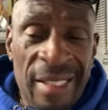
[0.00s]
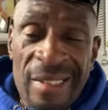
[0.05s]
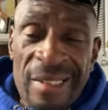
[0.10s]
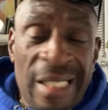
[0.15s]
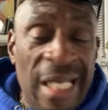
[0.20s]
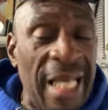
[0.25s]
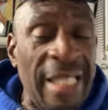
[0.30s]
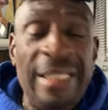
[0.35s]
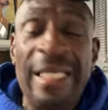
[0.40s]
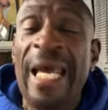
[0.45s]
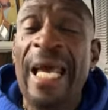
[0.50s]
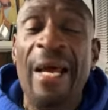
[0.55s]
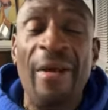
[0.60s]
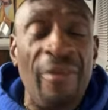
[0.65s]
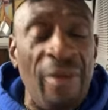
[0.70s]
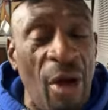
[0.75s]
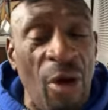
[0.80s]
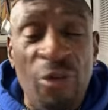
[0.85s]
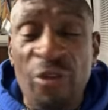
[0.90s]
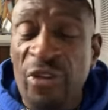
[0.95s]
then they'll
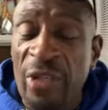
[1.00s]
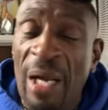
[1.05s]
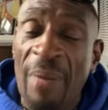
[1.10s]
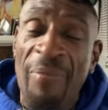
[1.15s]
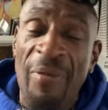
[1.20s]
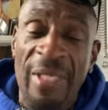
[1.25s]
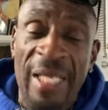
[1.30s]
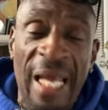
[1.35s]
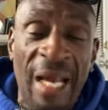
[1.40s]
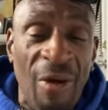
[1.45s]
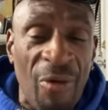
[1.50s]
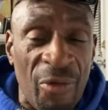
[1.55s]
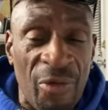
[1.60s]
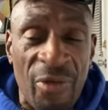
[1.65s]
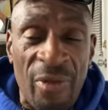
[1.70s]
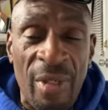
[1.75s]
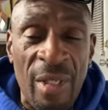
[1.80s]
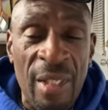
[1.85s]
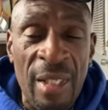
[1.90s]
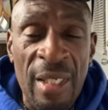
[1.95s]
know something
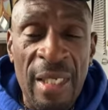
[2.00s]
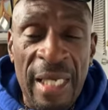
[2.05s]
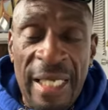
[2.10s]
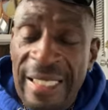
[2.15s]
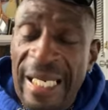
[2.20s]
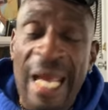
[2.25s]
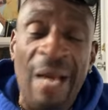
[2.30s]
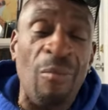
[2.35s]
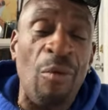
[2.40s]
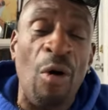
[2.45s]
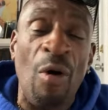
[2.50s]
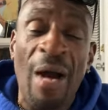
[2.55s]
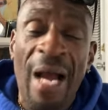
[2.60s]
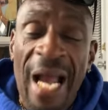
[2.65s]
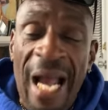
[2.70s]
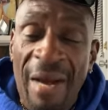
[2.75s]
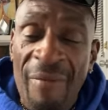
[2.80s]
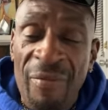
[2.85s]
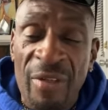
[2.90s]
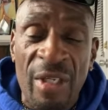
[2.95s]
else. And they won't
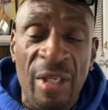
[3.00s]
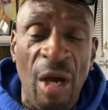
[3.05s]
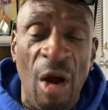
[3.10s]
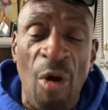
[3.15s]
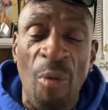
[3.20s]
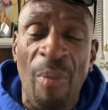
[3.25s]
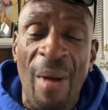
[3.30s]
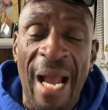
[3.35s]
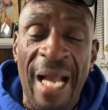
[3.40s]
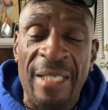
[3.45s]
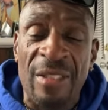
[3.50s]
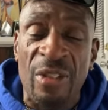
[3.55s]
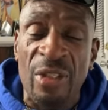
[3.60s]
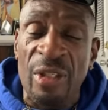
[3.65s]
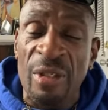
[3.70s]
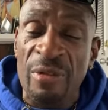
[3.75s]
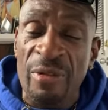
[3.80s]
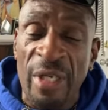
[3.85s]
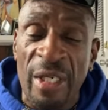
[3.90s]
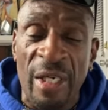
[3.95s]
have to go back to
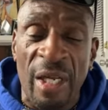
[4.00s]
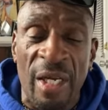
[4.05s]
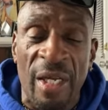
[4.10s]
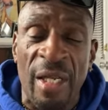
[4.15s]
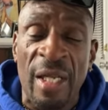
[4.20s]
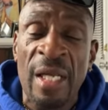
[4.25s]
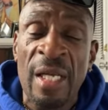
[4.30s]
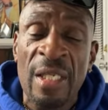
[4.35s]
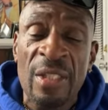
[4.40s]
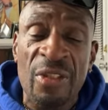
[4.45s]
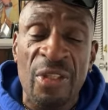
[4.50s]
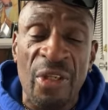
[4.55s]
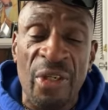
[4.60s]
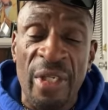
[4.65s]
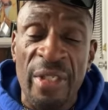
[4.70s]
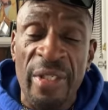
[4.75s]
the